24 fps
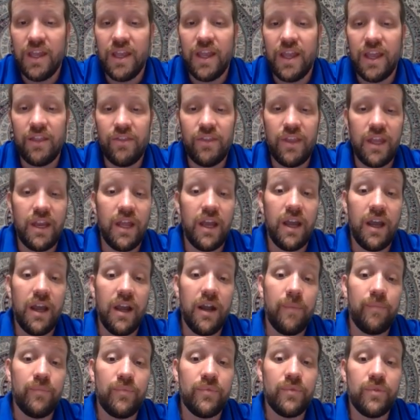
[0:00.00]
and then
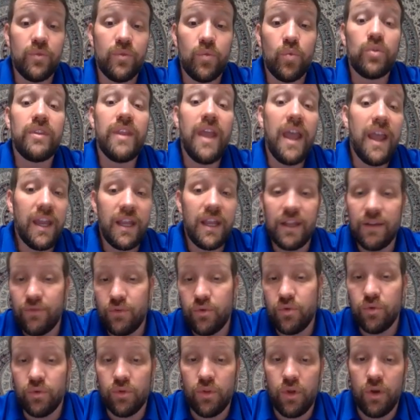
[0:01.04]
a negative
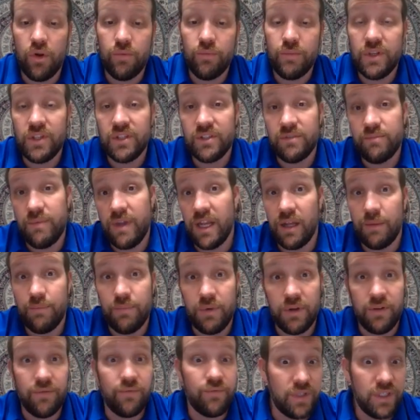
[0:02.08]
coulomb is made
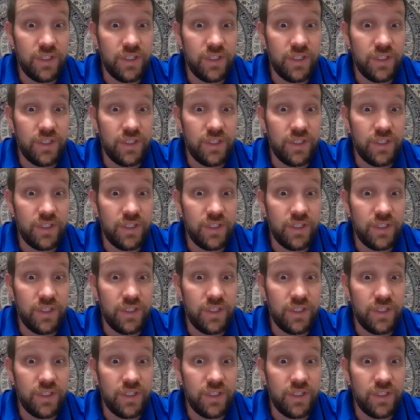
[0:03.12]
up of